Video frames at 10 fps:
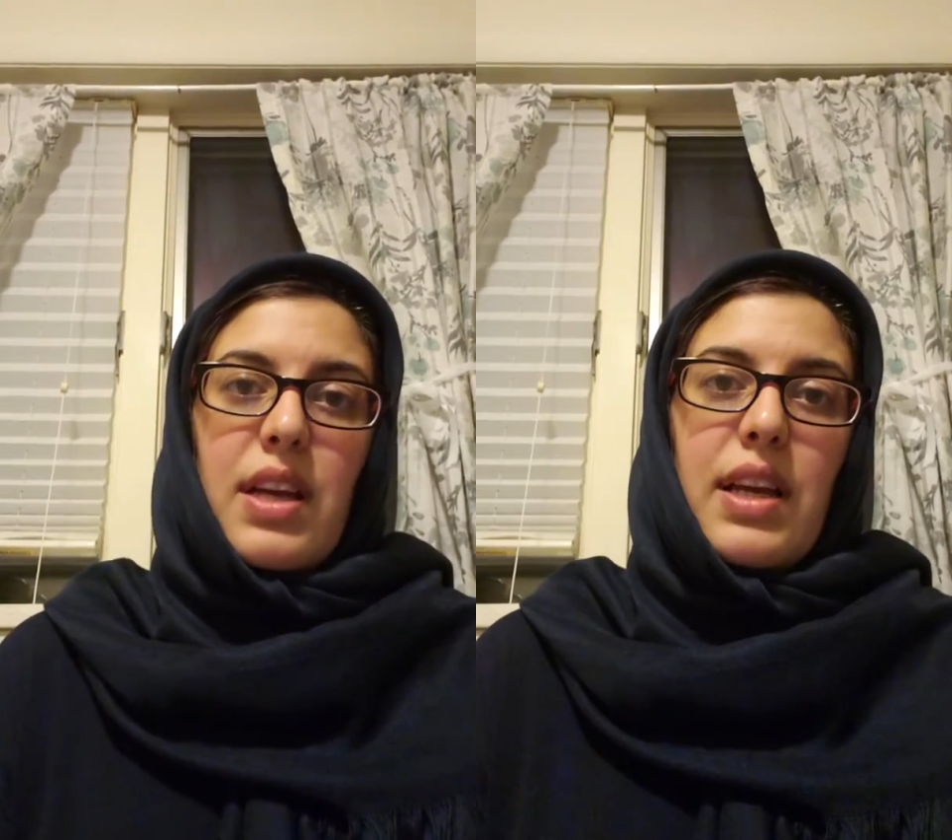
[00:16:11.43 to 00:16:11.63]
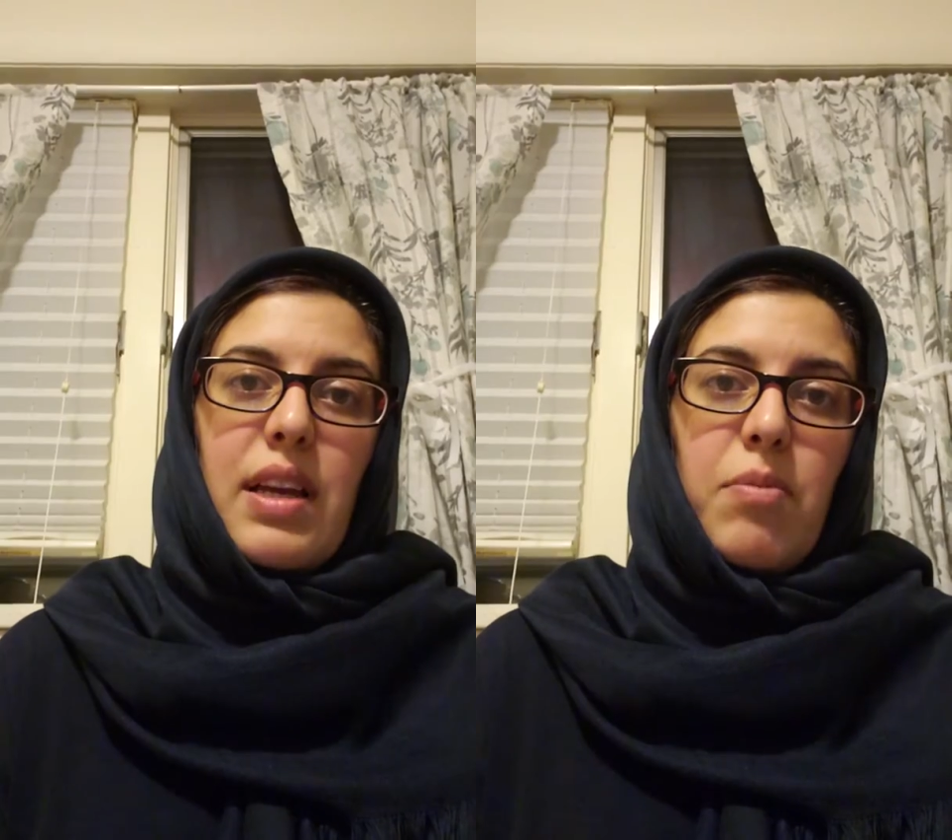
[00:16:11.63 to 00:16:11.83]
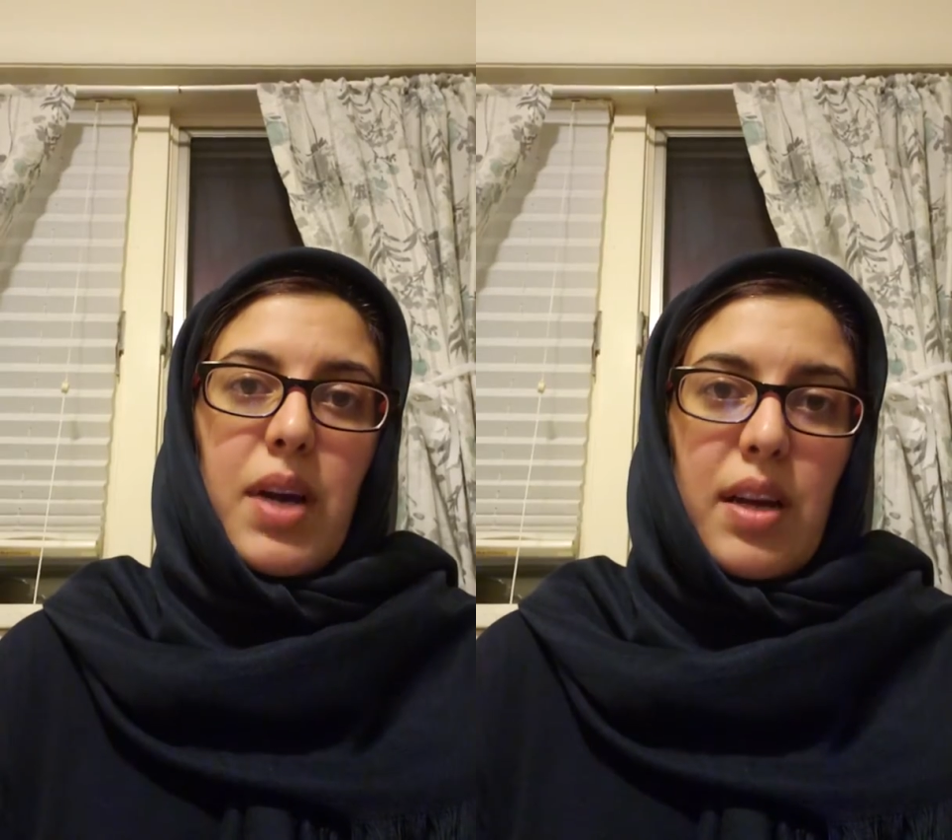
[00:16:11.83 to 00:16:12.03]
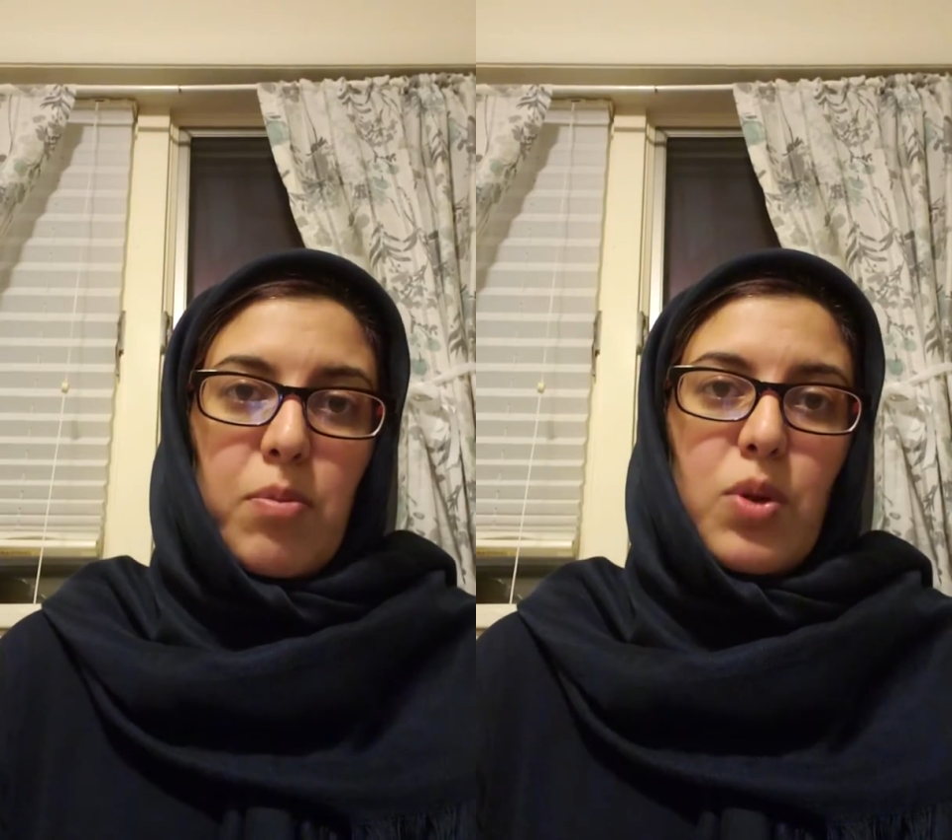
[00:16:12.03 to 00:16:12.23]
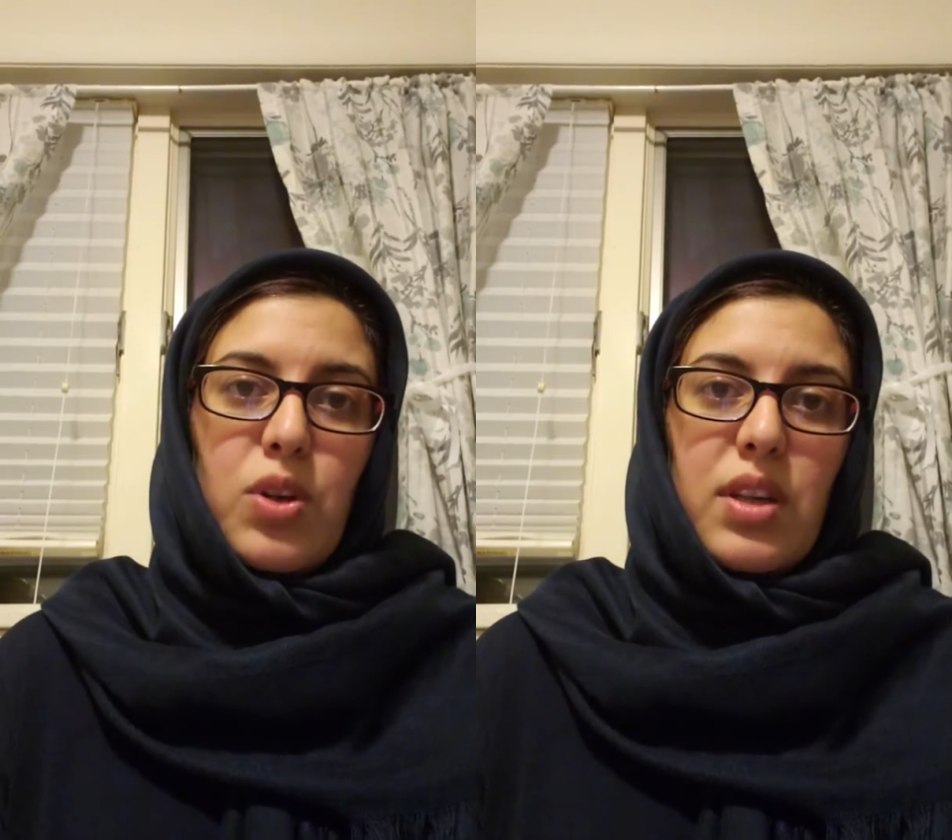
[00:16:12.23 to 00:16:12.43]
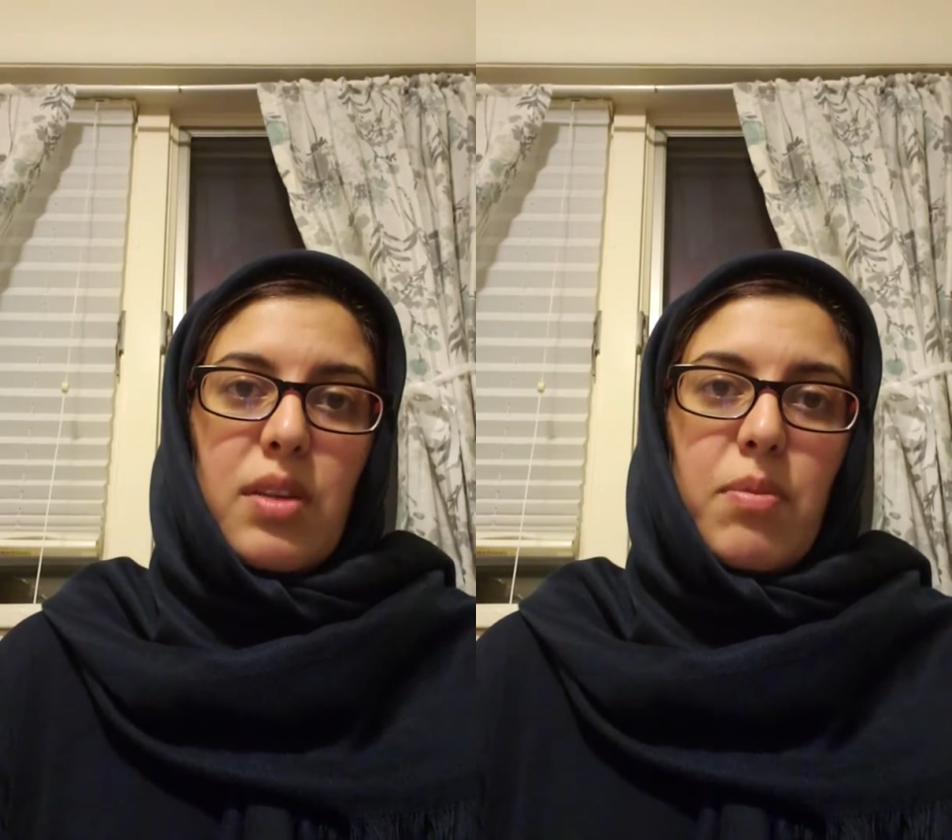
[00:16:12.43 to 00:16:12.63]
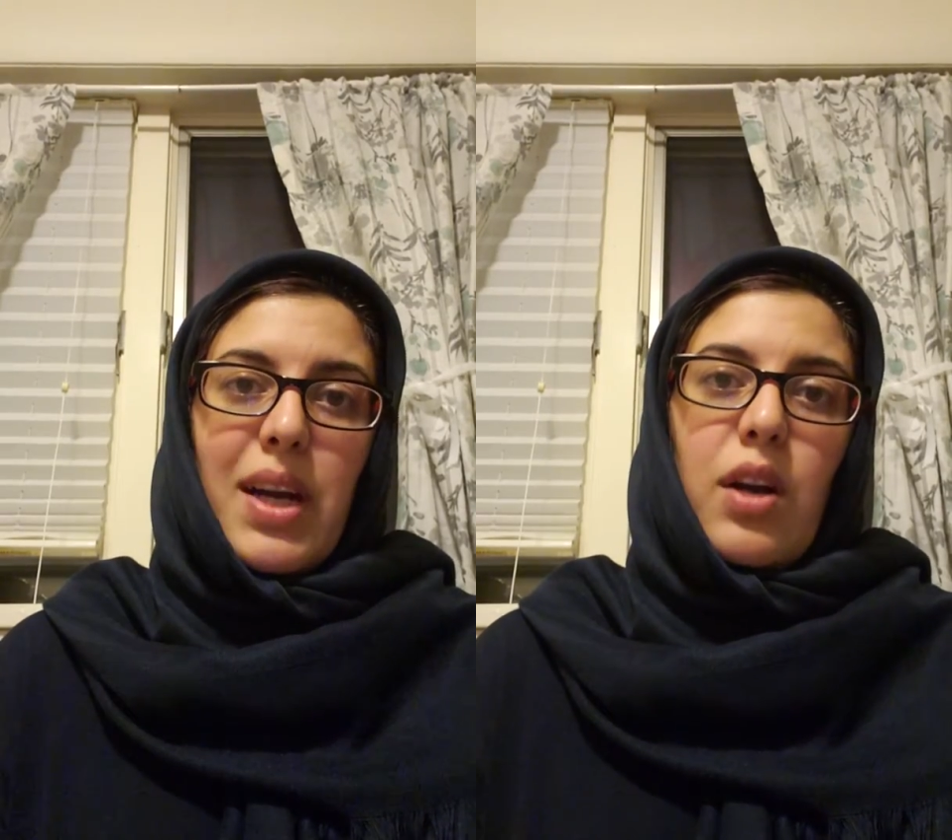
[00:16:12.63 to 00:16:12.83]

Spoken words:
in my book, in my